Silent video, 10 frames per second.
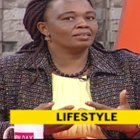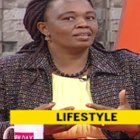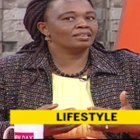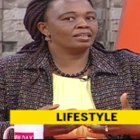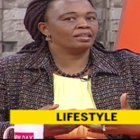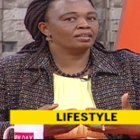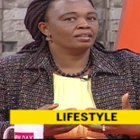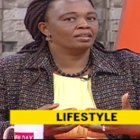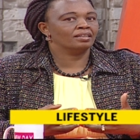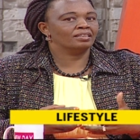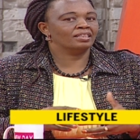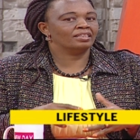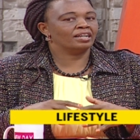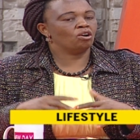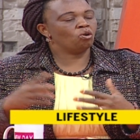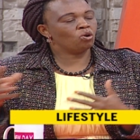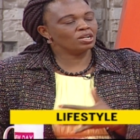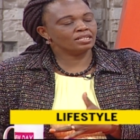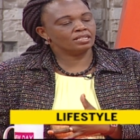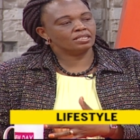the, the, the, the
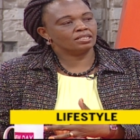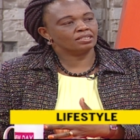old